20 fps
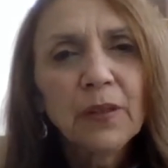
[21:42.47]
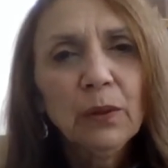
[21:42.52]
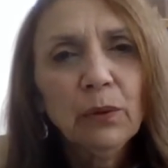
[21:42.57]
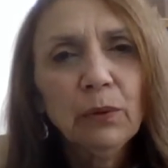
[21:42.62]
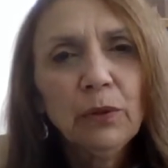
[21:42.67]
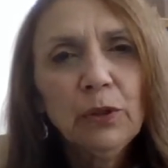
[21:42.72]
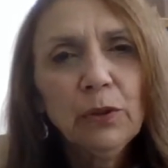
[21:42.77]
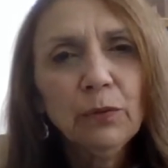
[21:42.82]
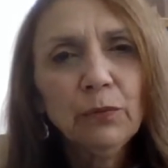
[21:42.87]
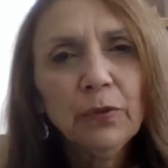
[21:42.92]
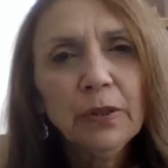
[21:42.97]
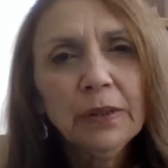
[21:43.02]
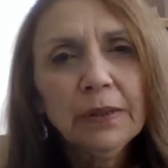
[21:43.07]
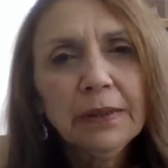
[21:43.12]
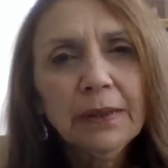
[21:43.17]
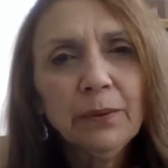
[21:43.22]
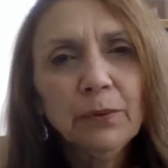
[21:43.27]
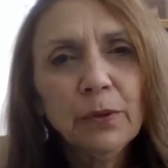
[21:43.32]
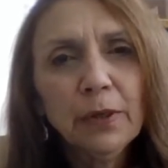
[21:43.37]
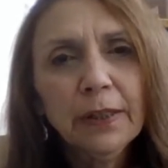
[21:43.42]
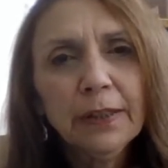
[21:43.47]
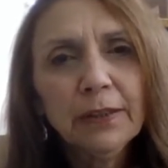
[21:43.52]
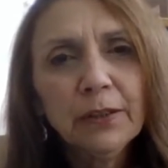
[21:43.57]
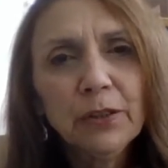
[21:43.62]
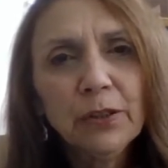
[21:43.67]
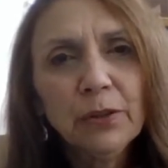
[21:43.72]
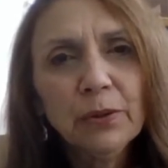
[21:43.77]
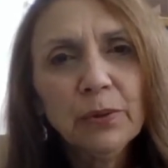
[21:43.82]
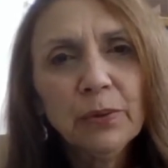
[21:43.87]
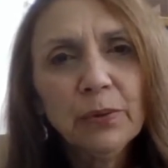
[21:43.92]
you really want
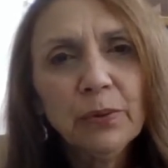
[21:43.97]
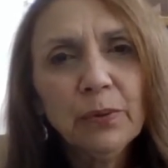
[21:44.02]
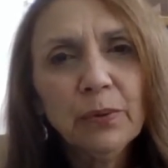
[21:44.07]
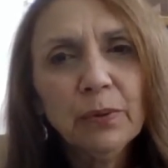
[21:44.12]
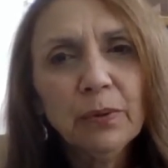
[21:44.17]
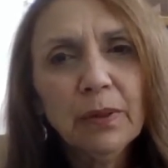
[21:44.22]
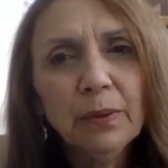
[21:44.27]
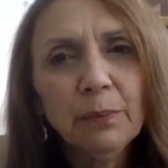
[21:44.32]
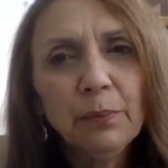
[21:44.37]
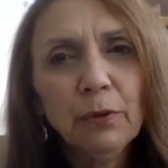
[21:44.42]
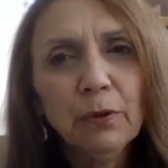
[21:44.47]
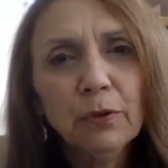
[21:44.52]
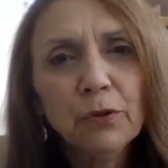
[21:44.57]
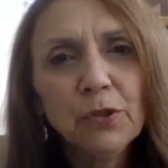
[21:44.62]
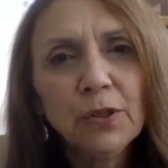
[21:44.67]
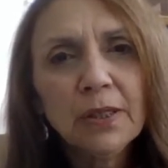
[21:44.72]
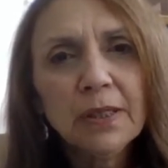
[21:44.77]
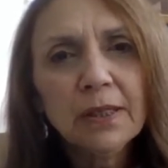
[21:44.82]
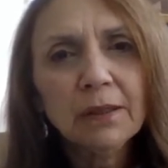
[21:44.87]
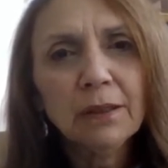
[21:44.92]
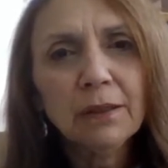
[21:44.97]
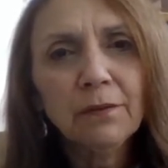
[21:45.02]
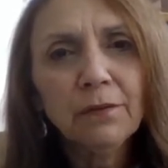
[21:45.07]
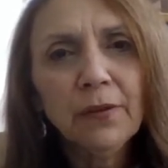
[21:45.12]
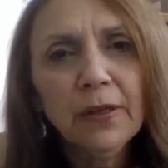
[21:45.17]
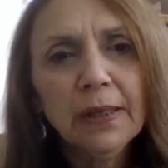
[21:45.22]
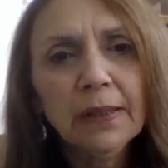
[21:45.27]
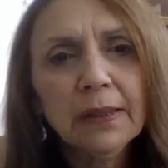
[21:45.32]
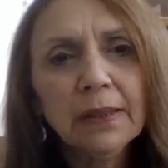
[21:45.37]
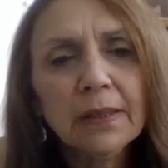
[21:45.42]
to purchase in
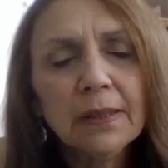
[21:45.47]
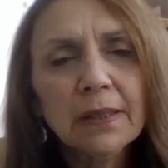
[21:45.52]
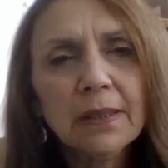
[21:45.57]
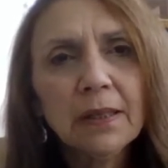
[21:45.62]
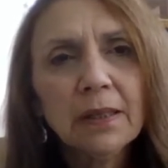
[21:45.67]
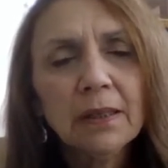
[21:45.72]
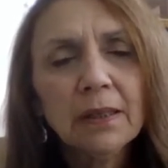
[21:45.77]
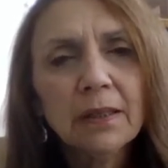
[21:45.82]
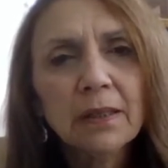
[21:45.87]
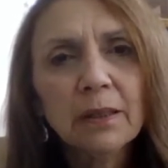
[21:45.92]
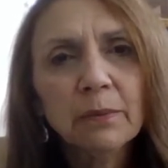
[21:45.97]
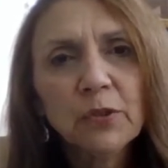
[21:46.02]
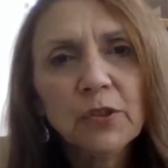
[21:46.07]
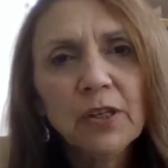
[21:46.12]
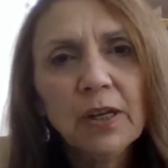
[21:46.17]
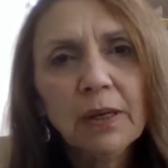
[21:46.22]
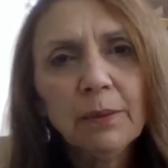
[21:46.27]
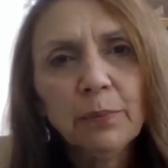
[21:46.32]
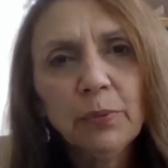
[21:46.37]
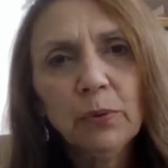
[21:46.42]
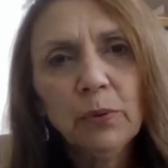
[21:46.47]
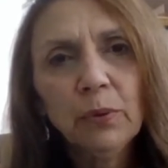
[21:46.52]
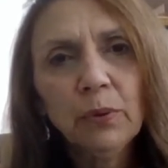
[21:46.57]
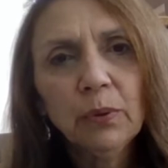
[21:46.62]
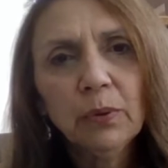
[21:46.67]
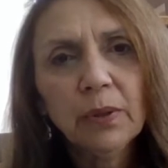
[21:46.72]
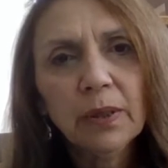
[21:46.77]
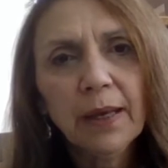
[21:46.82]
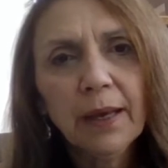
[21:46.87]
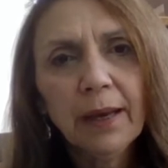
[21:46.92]
advance some shampoo
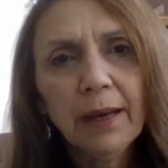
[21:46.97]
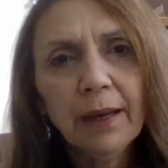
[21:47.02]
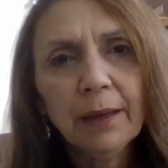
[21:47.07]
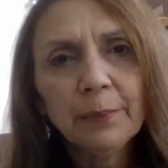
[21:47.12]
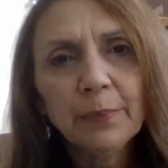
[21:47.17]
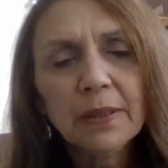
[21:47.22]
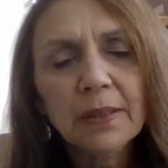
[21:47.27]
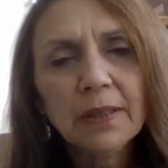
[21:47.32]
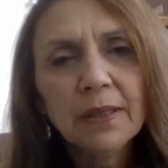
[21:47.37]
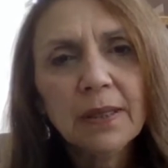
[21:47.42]
caps,